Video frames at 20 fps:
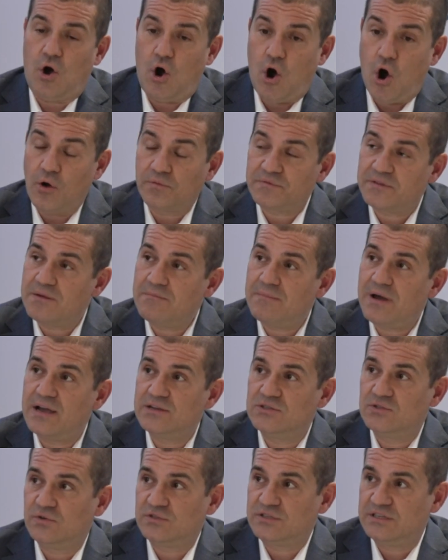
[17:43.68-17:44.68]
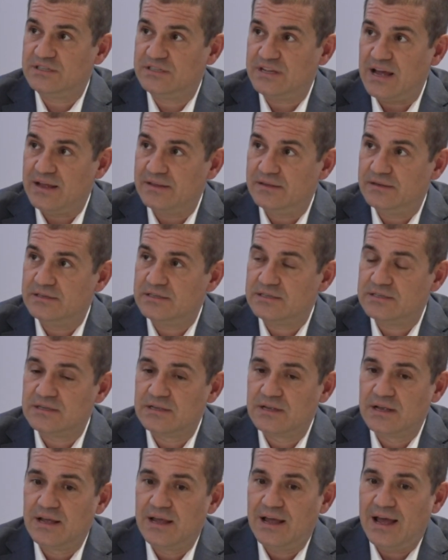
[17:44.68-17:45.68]
optimize those standards,
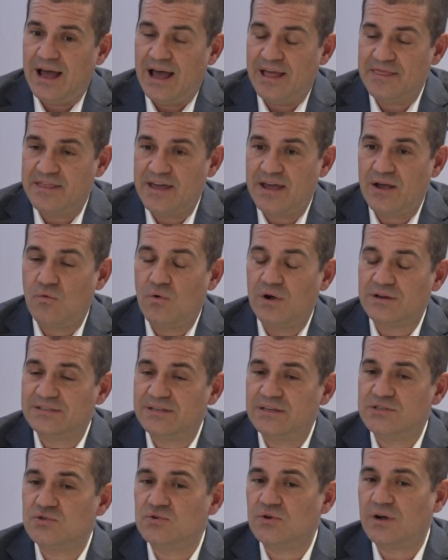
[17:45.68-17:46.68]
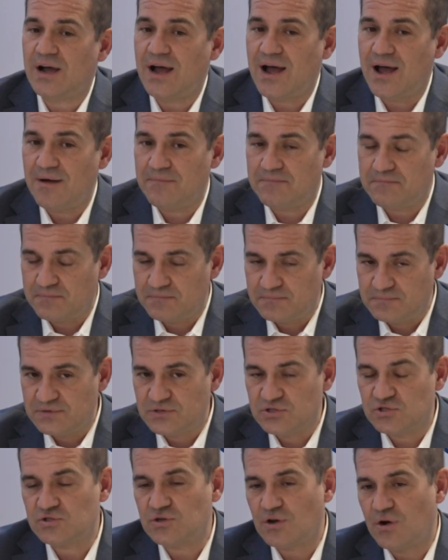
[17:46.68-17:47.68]
and then once that you have
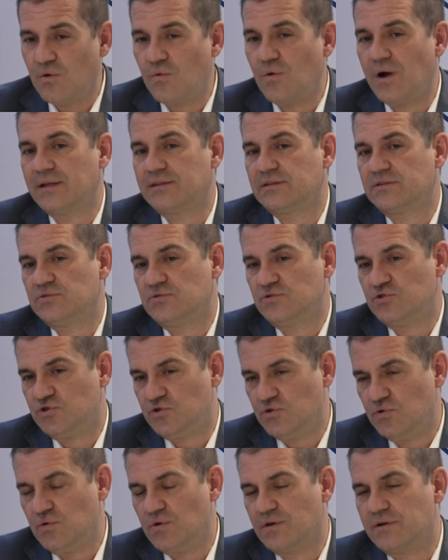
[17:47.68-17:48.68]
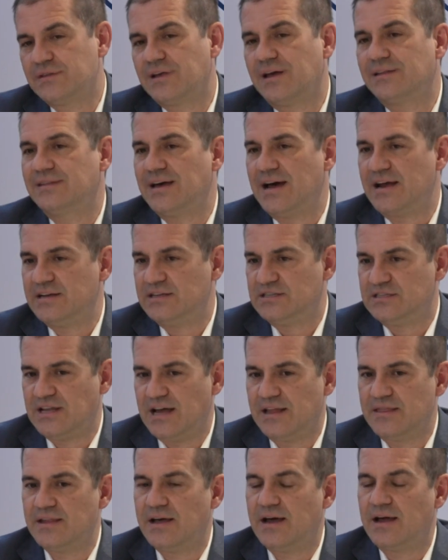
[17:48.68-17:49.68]
somewhat sure that that
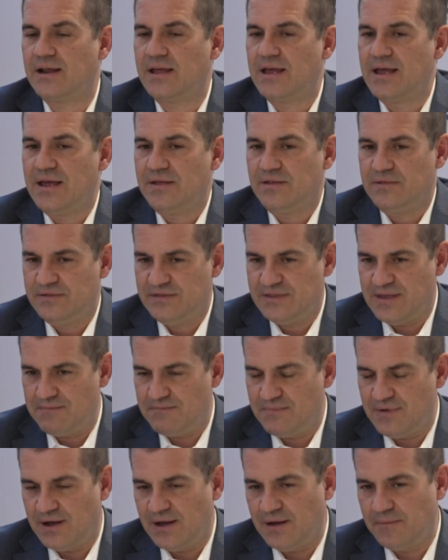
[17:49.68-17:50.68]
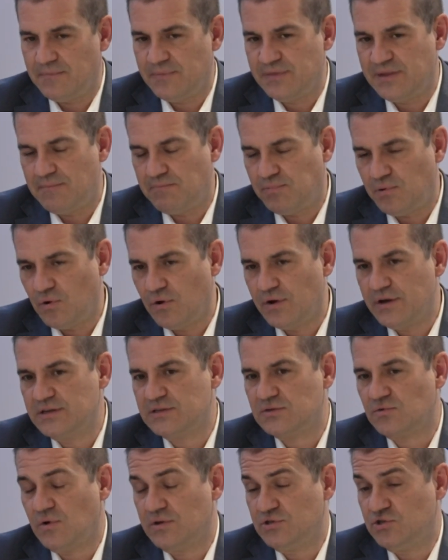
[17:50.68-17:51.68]
standard
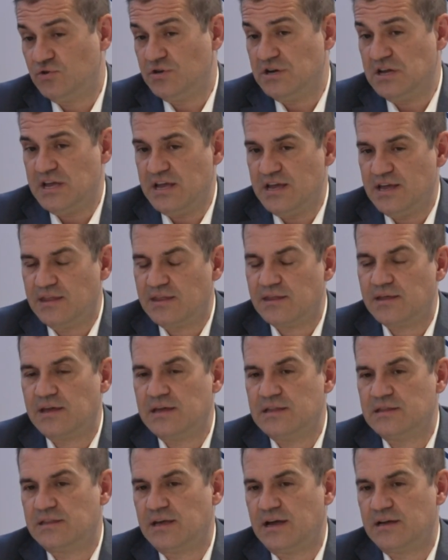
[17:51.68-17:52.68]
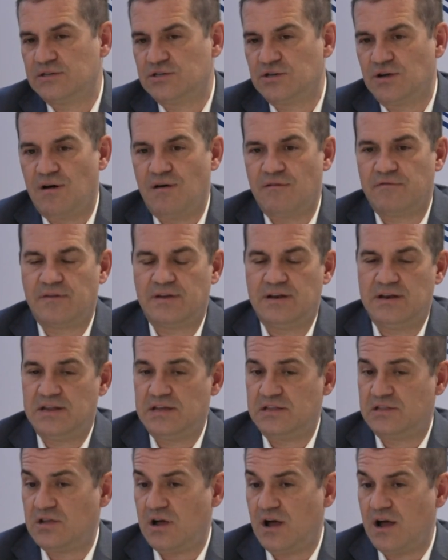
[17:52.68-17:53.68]
deploys what you need in terms of
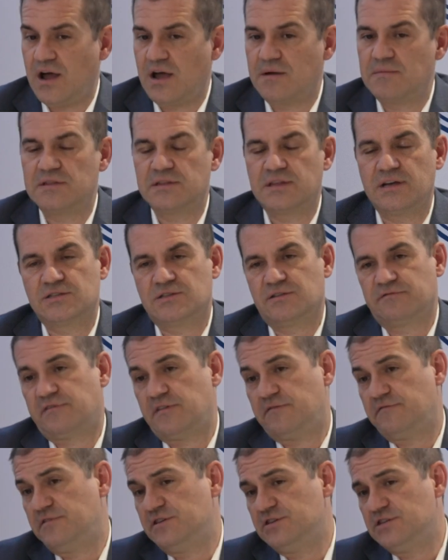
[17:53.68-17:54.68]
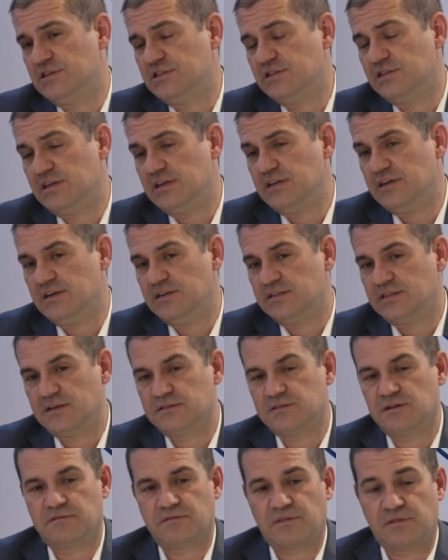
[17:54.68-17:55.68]
lead time, in terms of efficiency, in
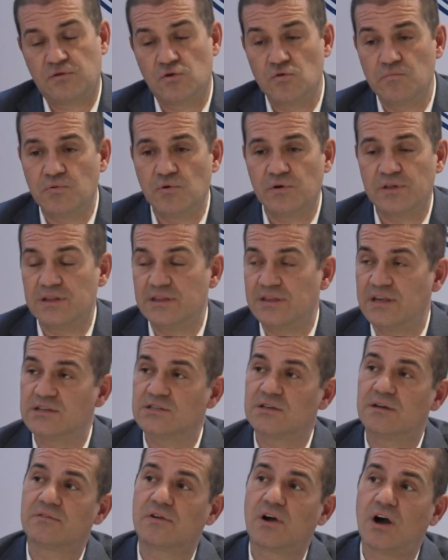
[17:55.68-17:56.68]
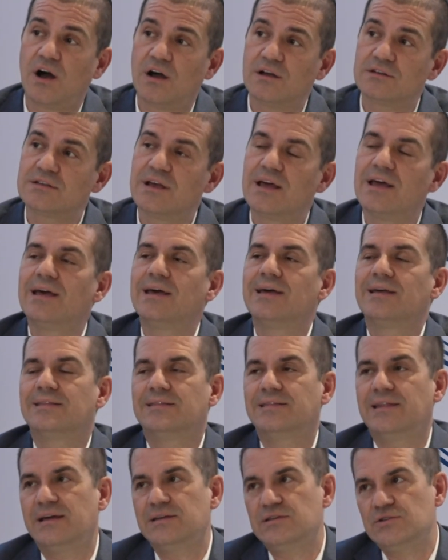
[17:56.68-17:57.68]
terms of throughput, in terms of cost,
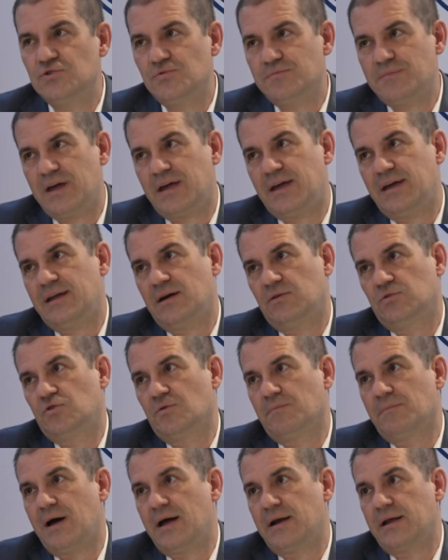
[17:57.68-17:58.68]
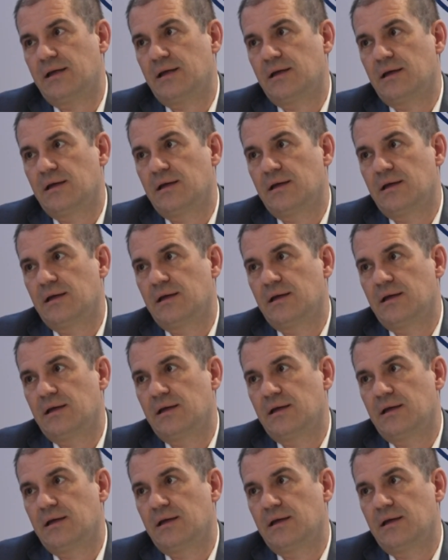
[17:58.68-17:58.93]
then you make it automatic.